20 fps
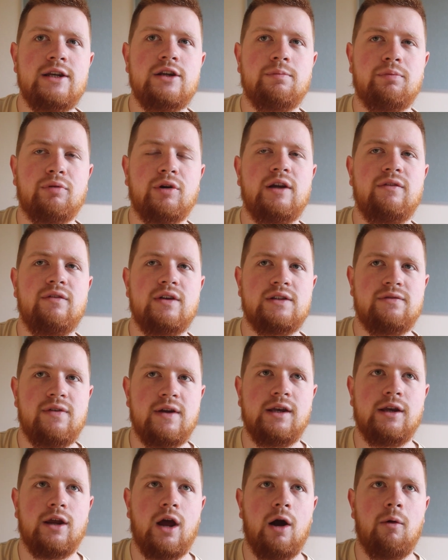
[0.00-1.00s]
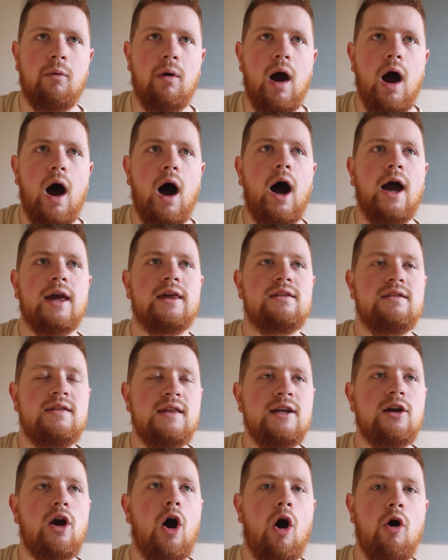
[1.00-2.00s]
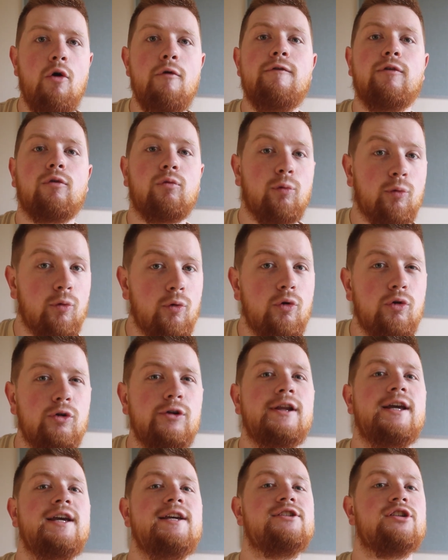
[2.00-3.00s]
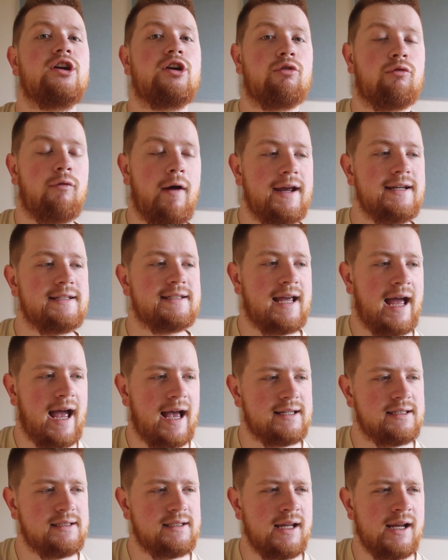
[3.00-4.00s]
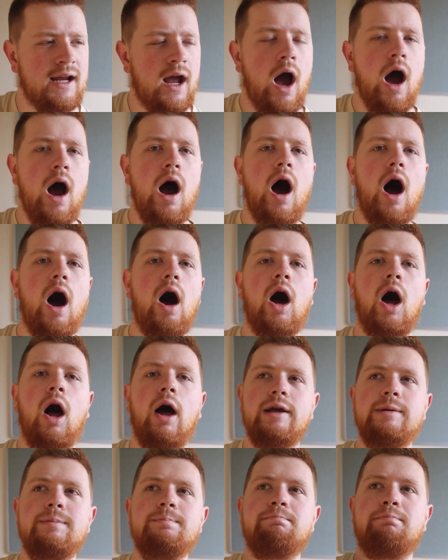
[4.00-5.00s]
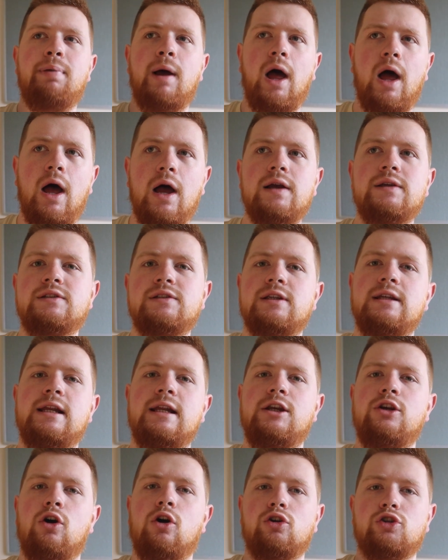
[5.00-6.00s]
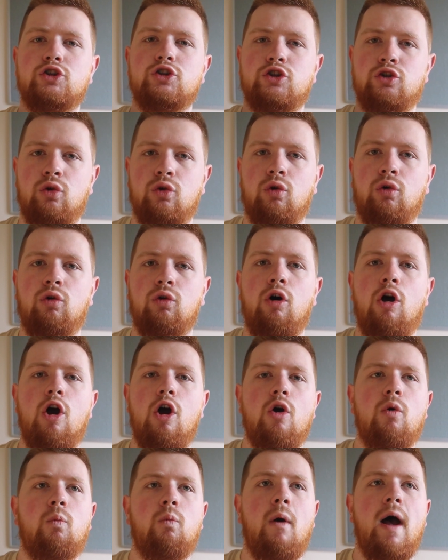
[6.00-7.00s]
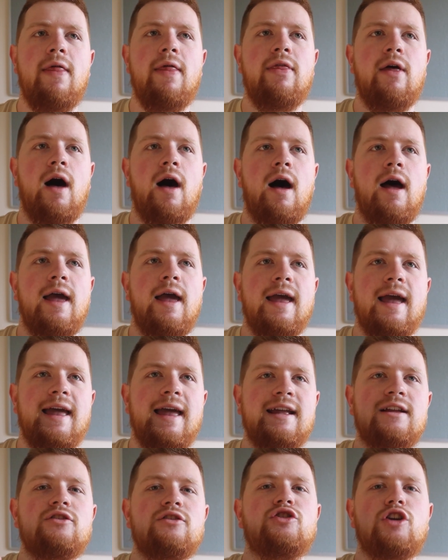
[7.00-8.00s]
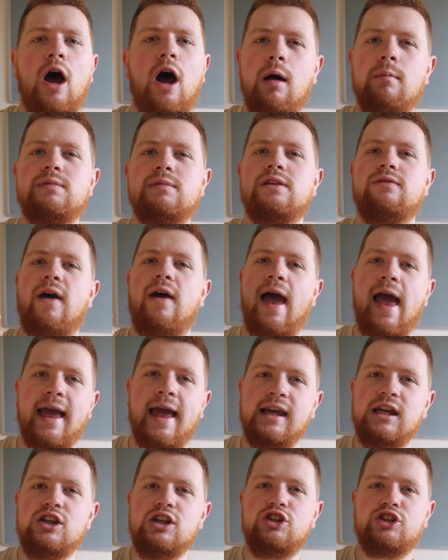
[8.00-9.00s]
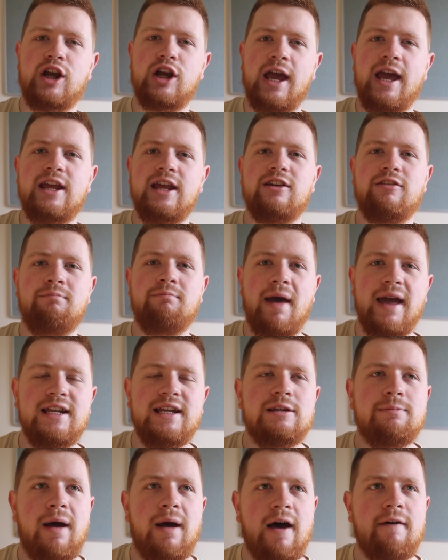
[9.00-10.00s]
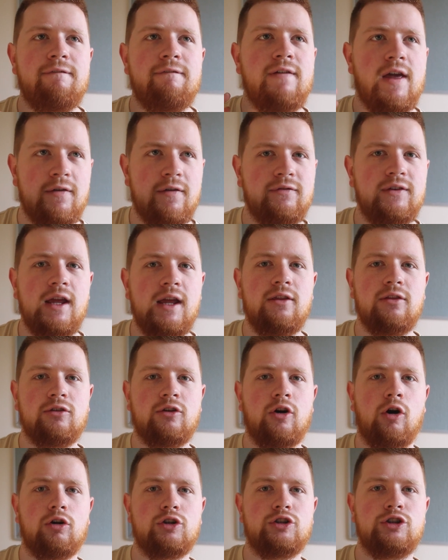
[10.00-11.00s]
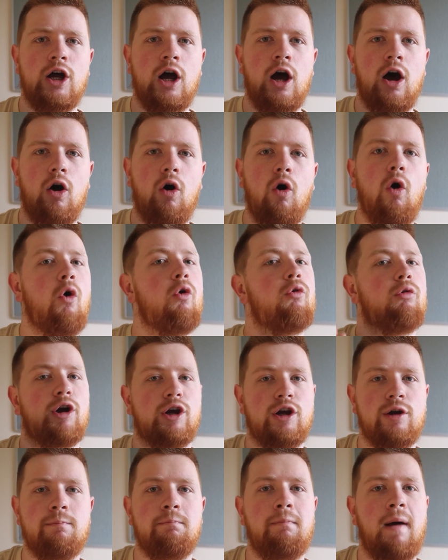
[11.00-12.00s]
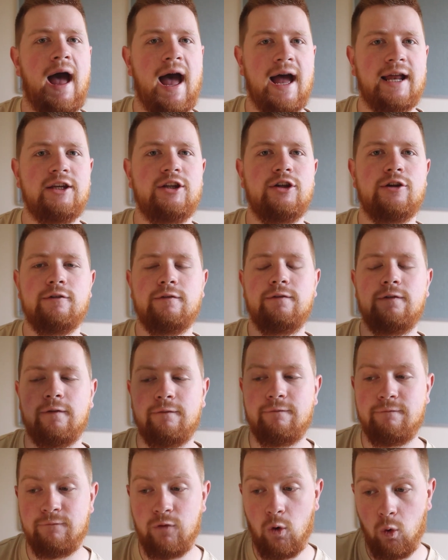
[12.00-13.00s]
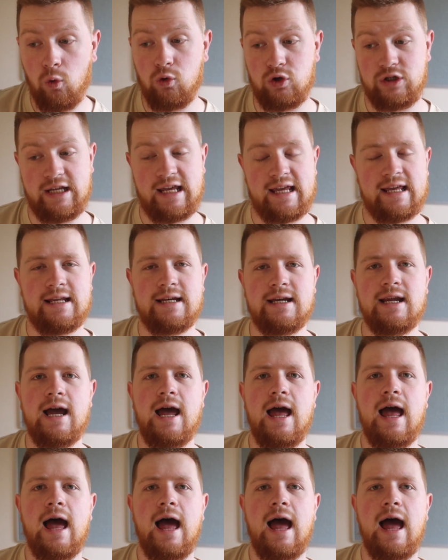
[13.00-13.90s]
in a previous video, I think overall he's a great casting. I'm personally not sure whether in terms of age he'd have made a better 15th Doctor or a companion for 14.